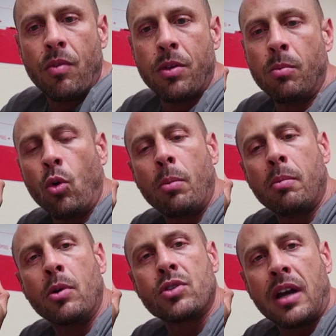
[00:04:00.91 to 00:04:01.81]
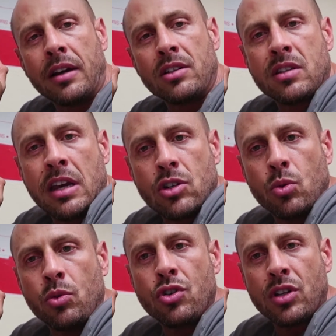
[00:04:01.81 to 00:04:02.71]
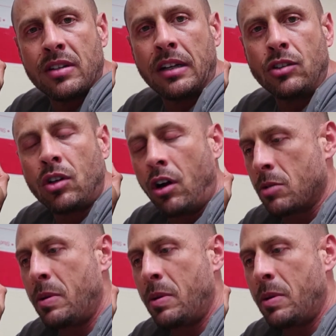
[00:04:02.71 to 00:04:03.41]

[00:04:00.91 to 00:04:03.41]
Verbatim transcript: the more it promotes condensation when you shut down your car,